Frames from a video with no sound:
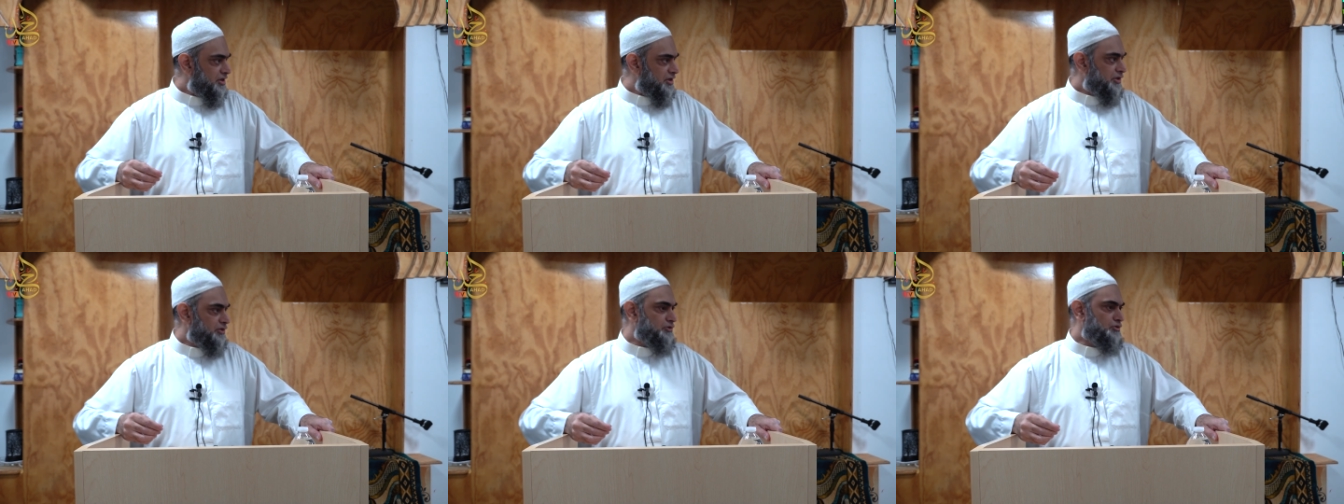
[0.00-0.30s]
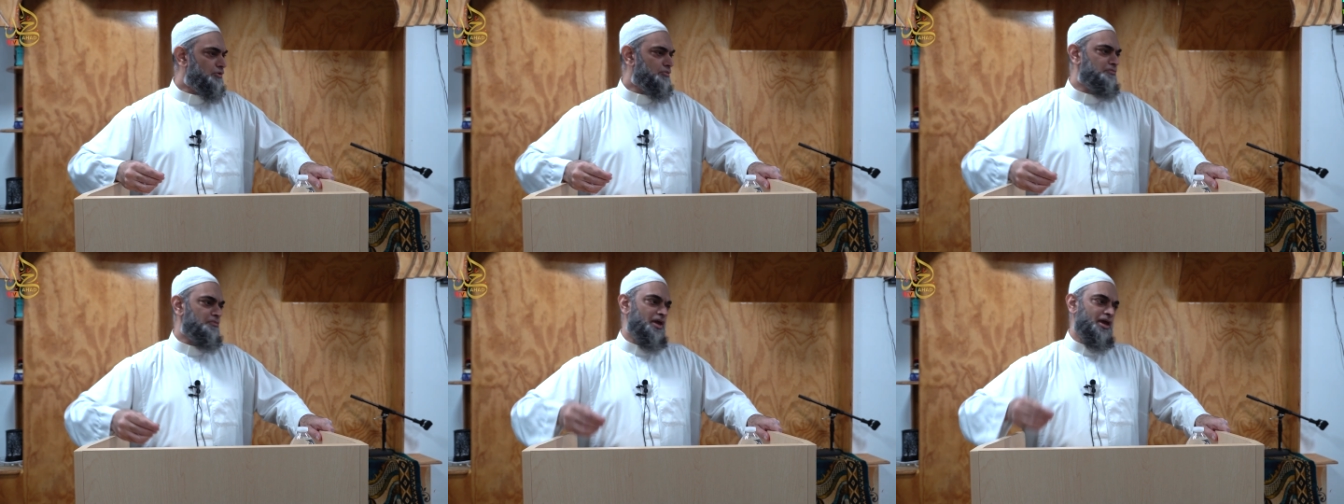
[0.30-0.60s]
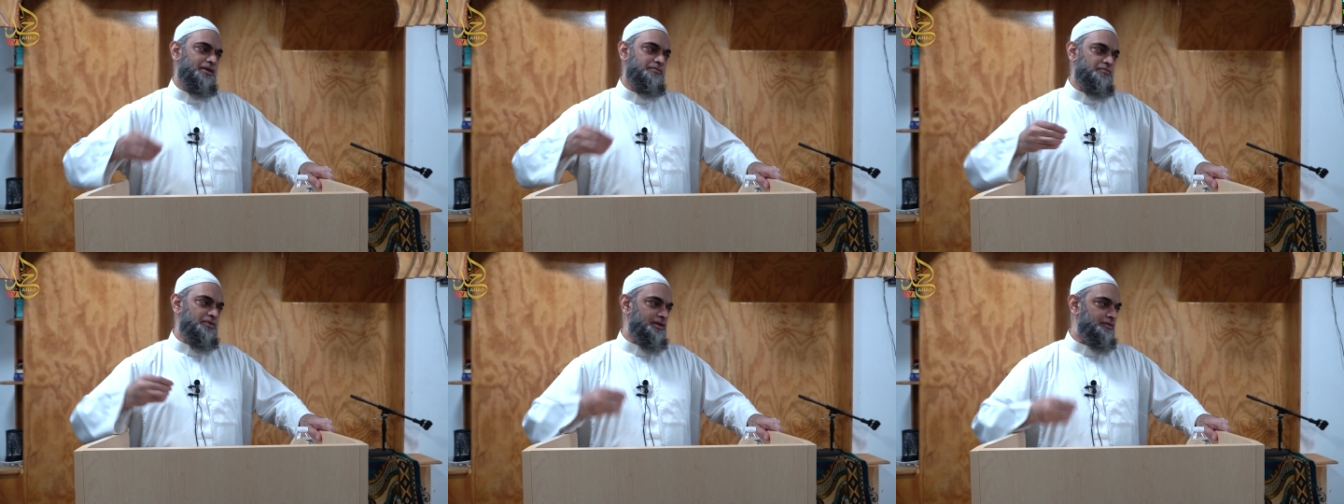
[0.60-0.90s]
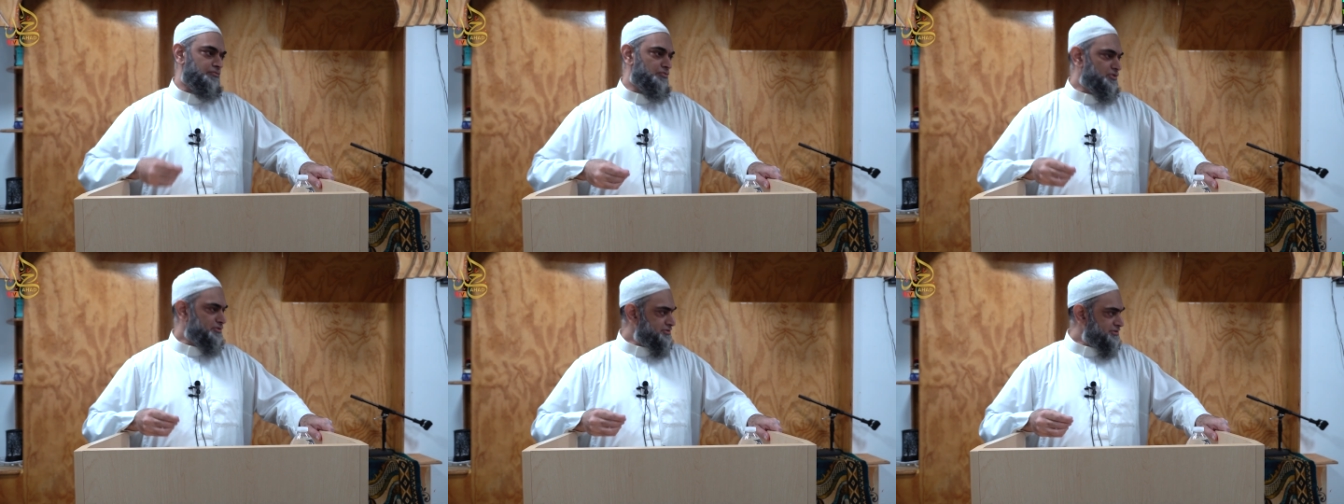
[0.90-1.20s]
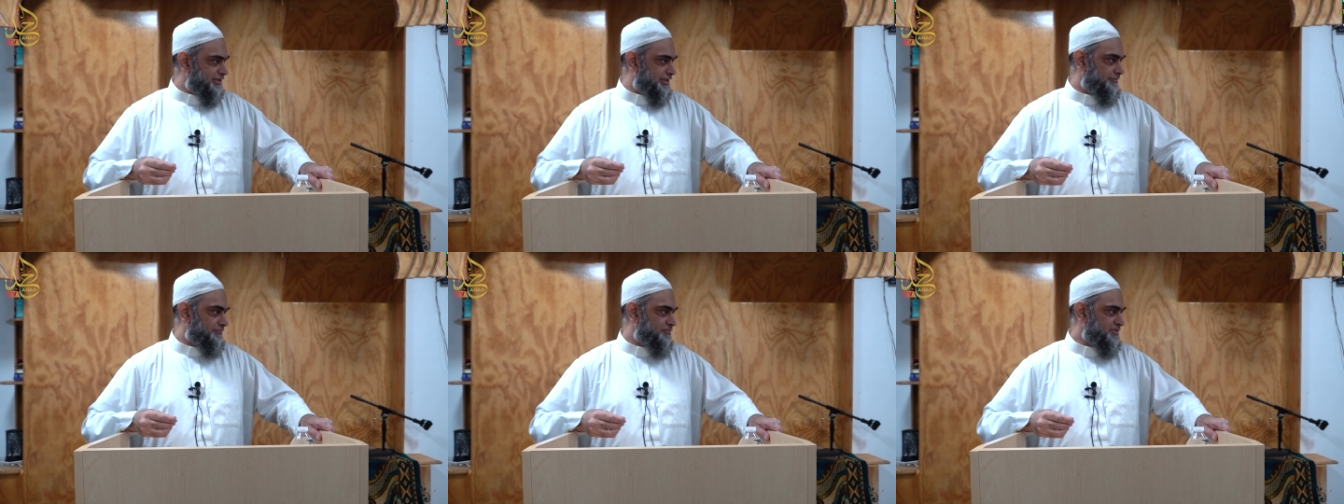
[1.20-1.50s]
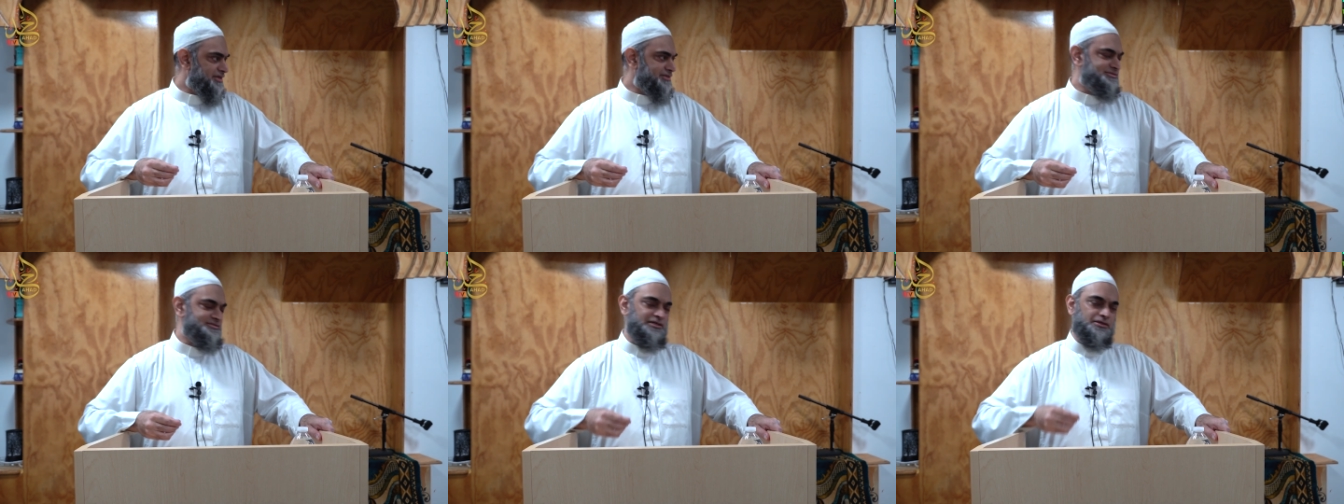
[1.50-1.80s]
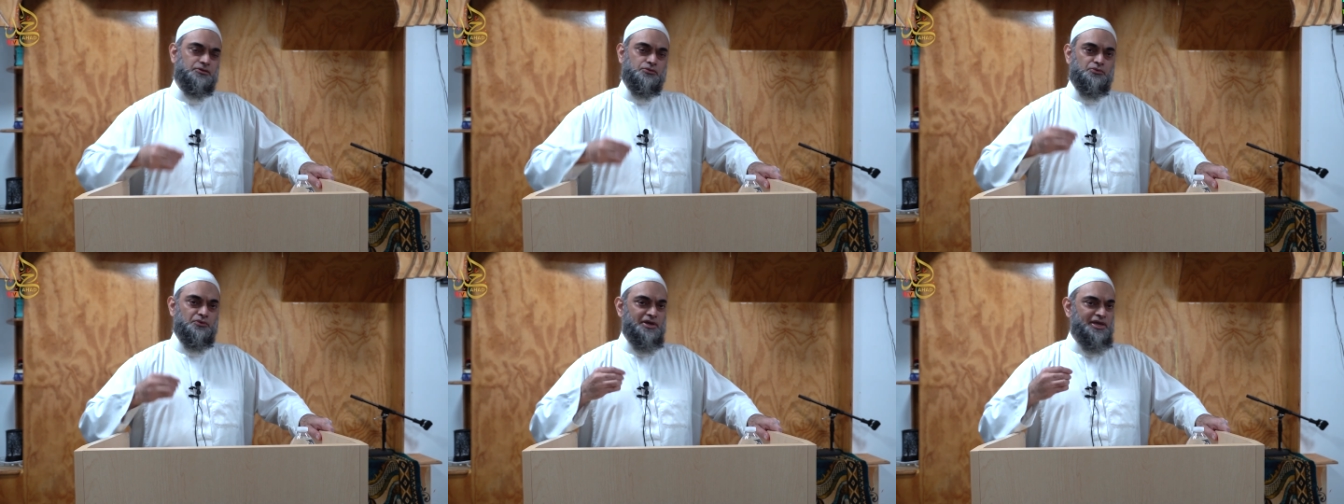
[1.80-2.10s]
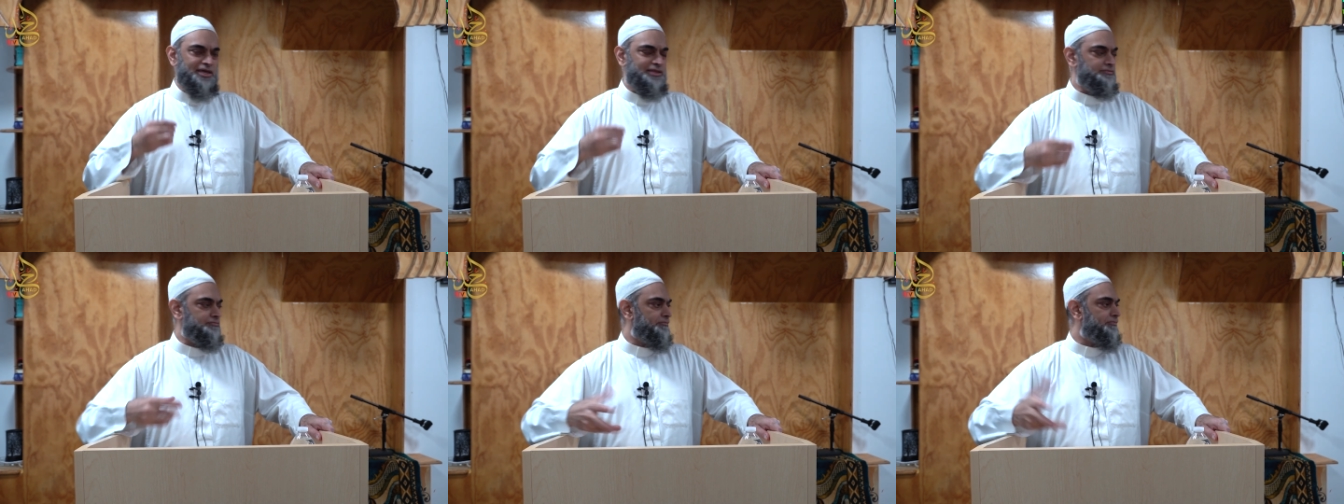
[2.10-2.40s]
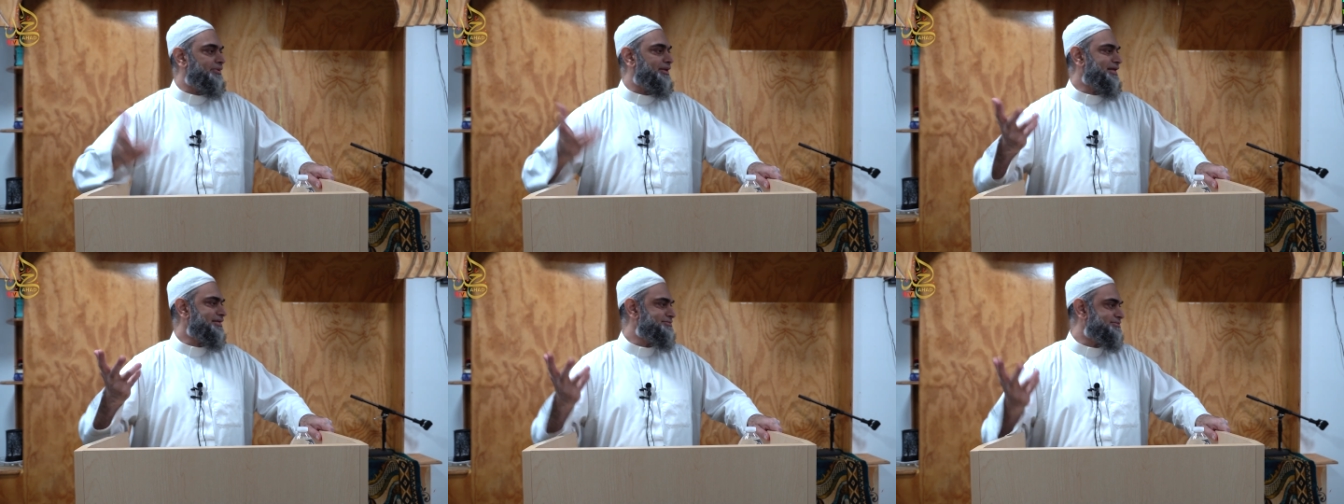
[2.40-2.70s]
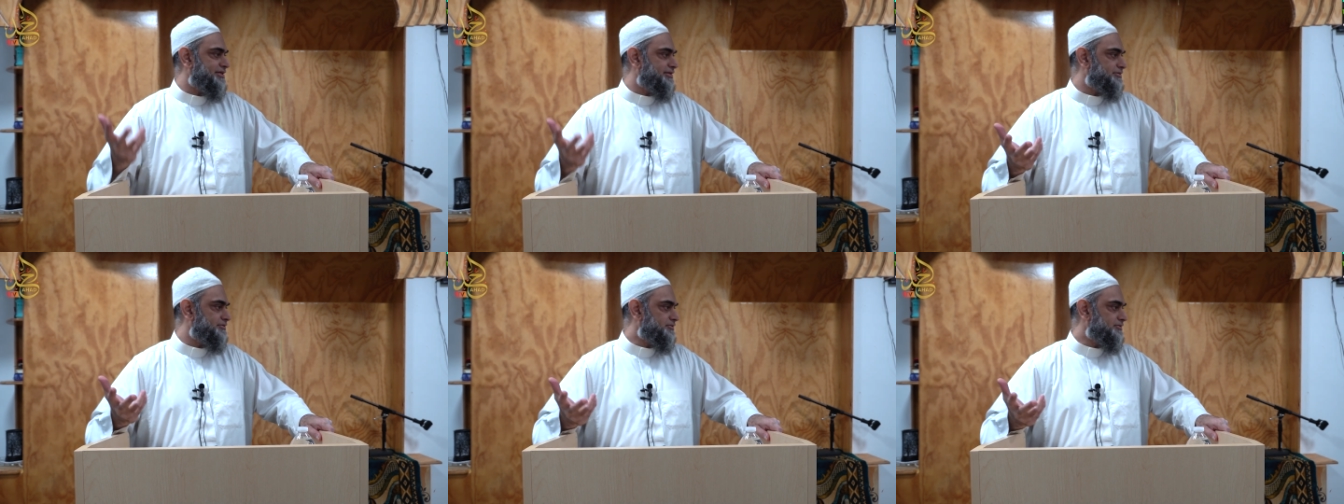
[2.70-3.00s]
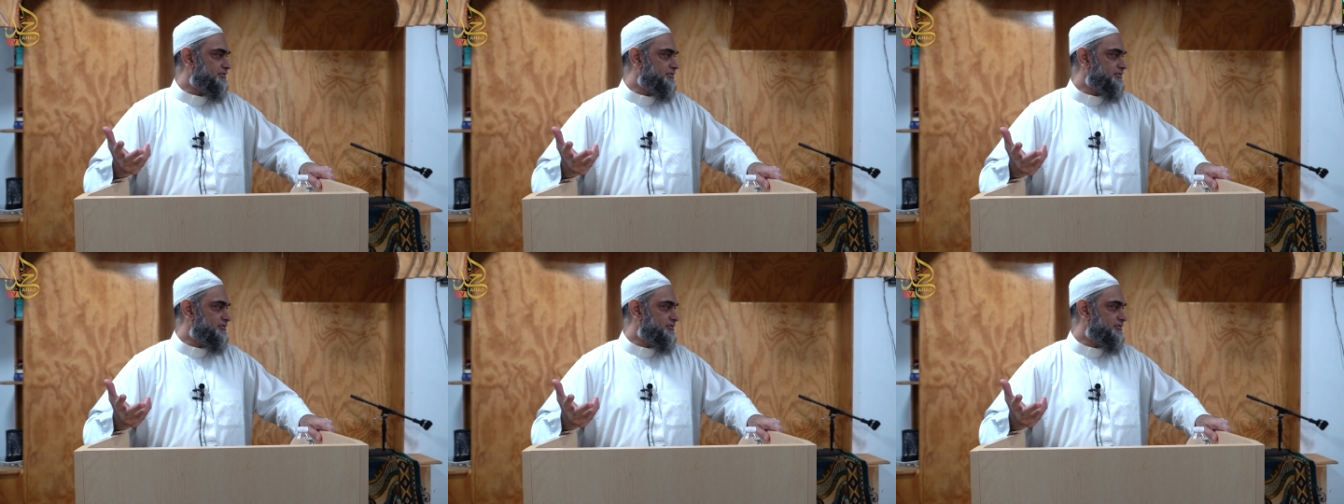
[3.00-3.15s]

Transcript: You made me Muslim. It's a great blessing